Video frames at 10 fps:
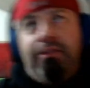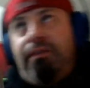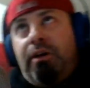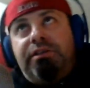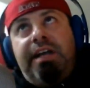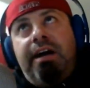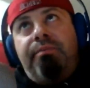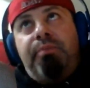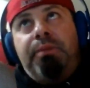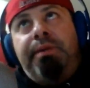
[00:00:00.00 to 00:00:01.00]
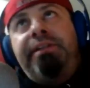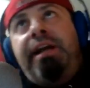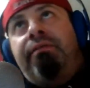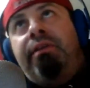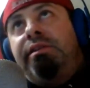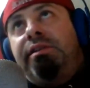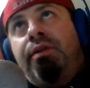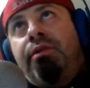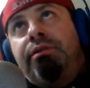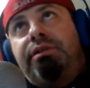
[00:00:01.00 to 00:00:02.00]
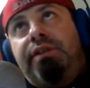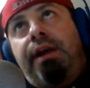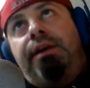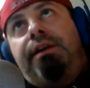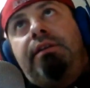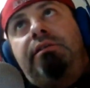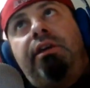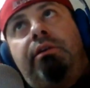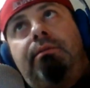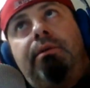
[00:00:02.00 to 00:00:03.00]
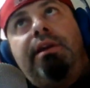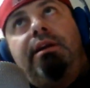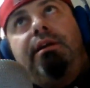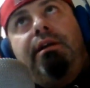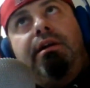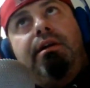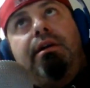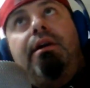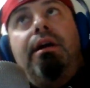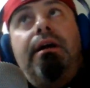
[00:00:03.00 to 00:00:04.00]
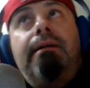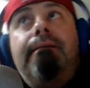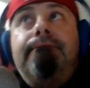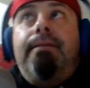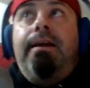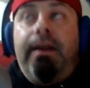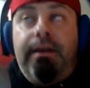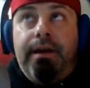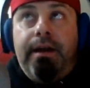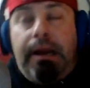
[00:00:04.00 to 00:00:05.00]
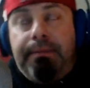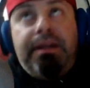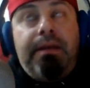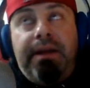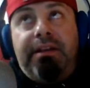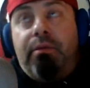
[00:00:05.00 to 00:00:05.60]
far south, pretty much every southern state is dealing with it. And I mean, they make their